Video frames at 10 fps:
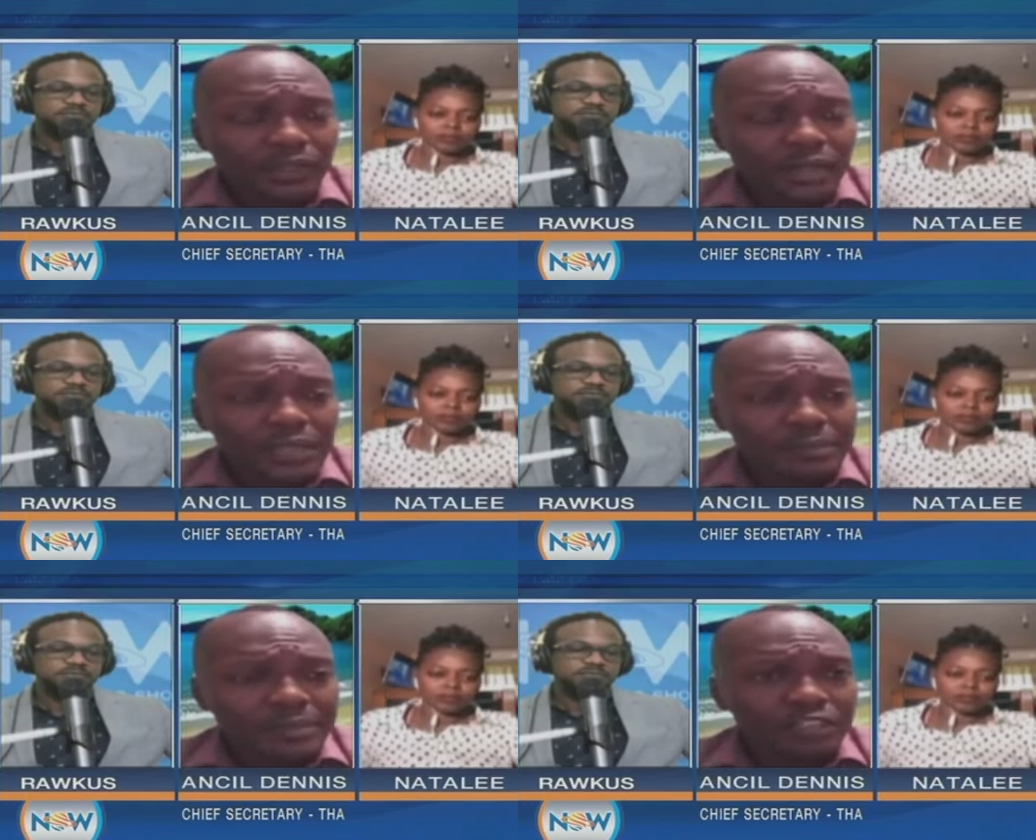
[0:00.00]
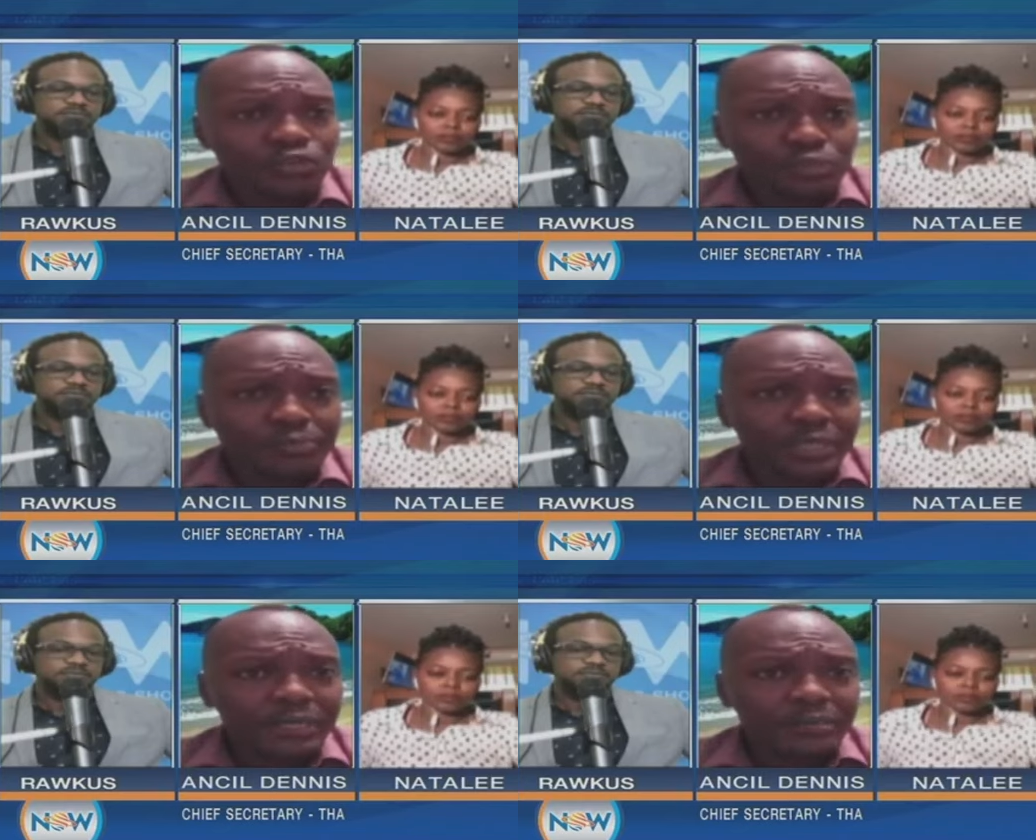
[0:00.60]
Speaker 1: um, at 2
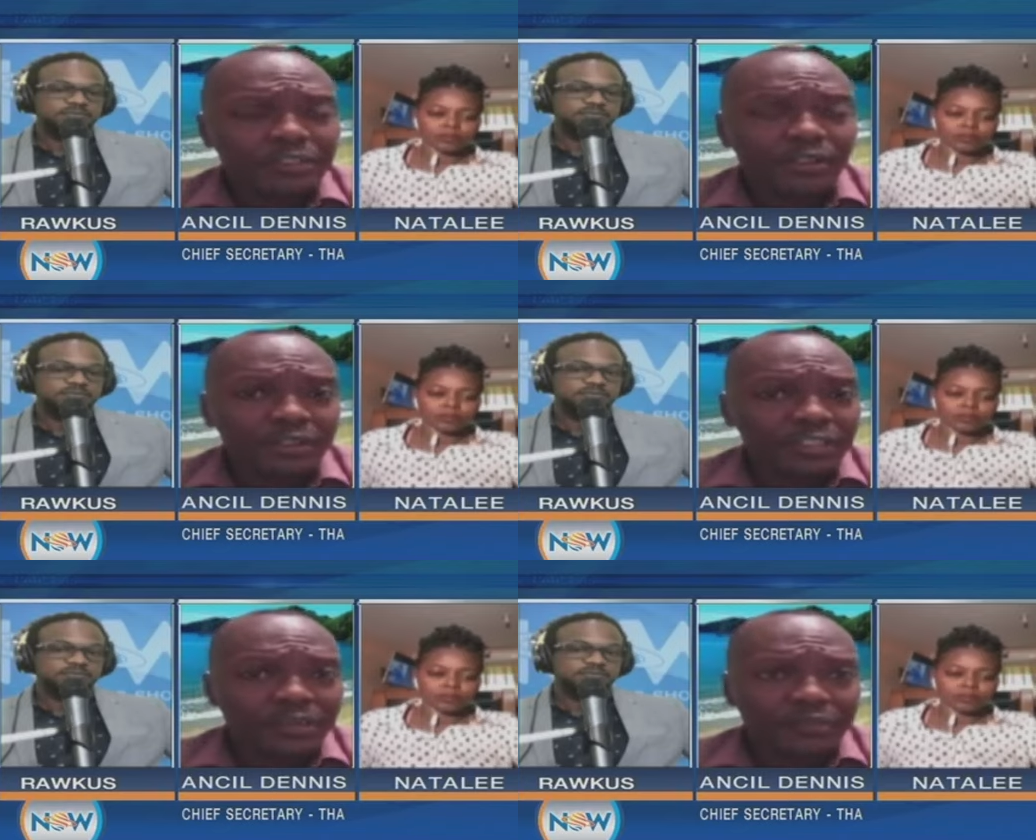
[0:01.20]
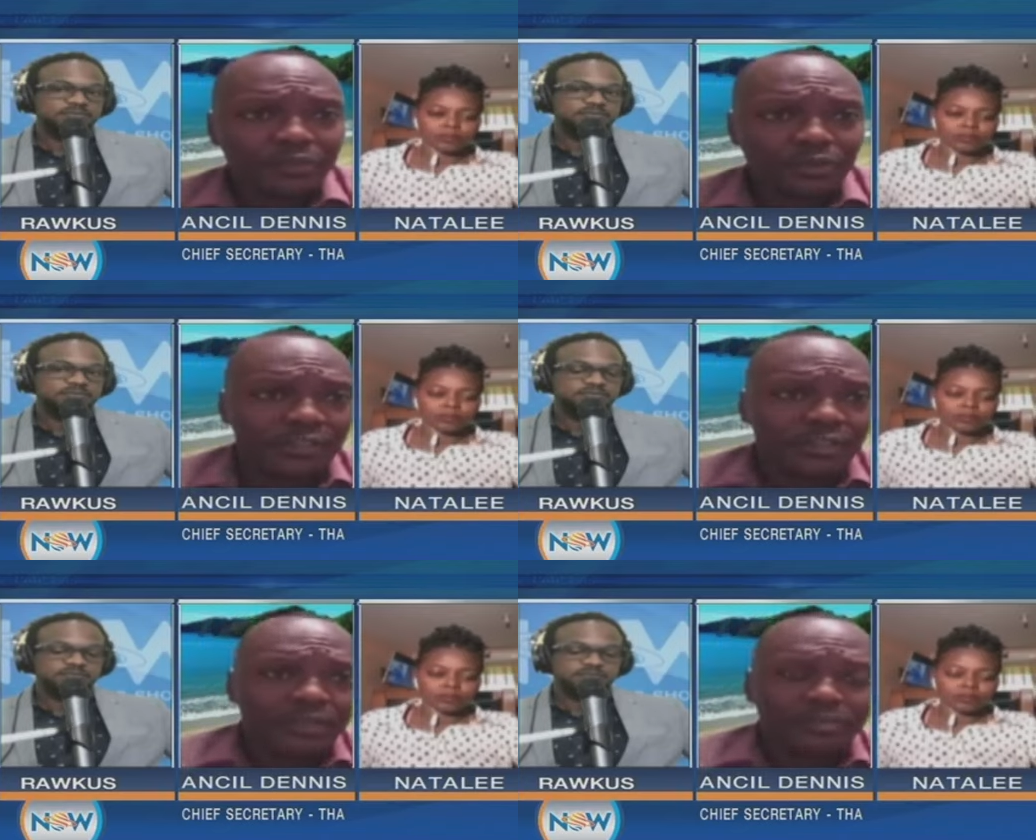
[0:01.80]
p.m., Sunday before
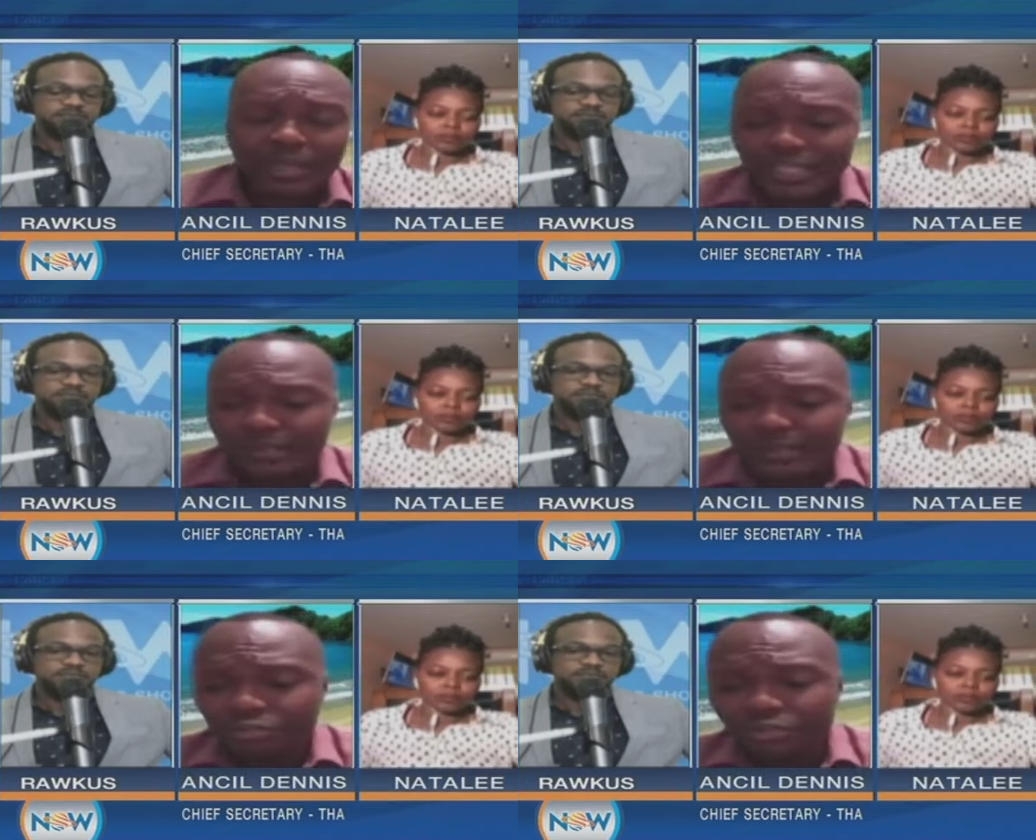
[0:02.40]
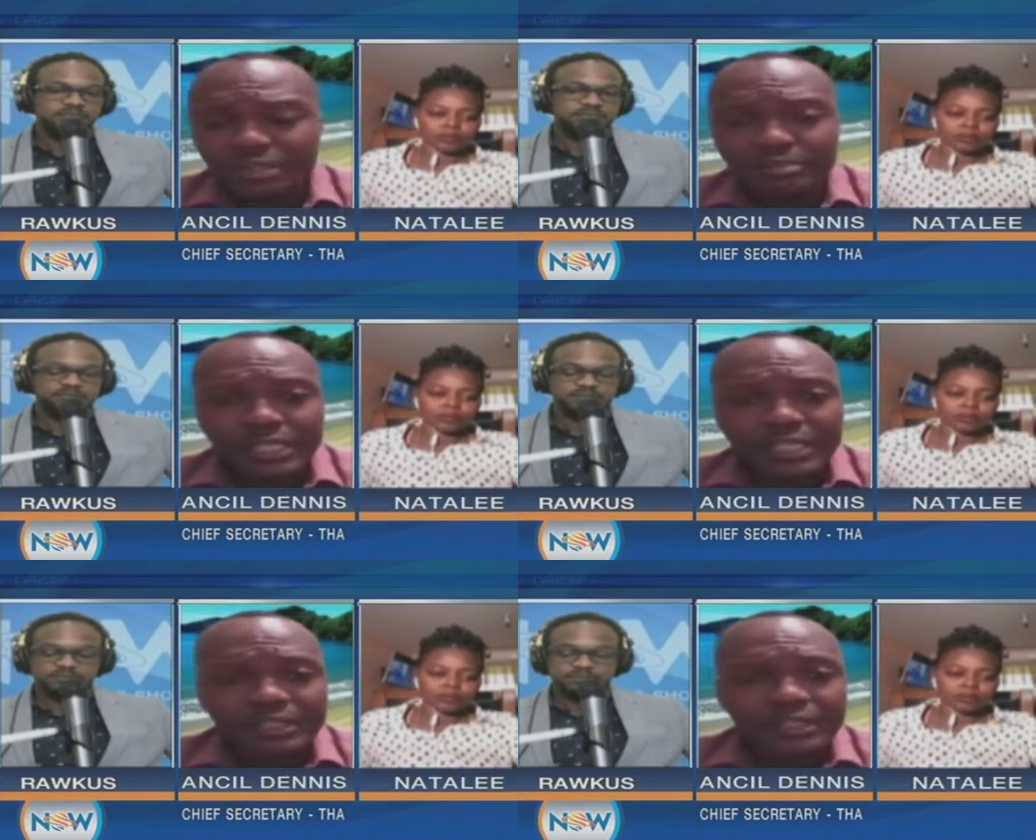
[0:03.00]
the, the parliamentary debate.